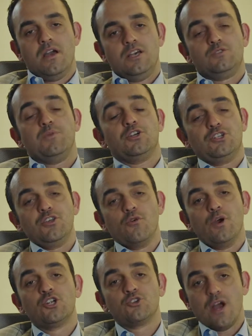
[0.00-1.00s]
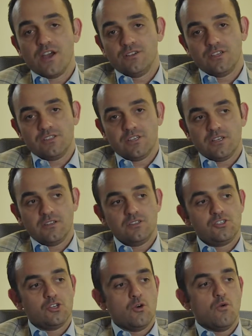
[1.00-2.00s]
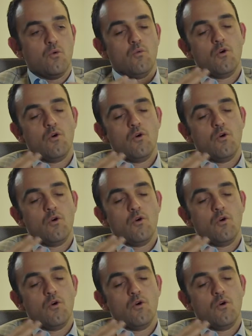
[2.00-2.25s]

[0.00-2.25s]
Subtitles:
especially the way Trion does it. So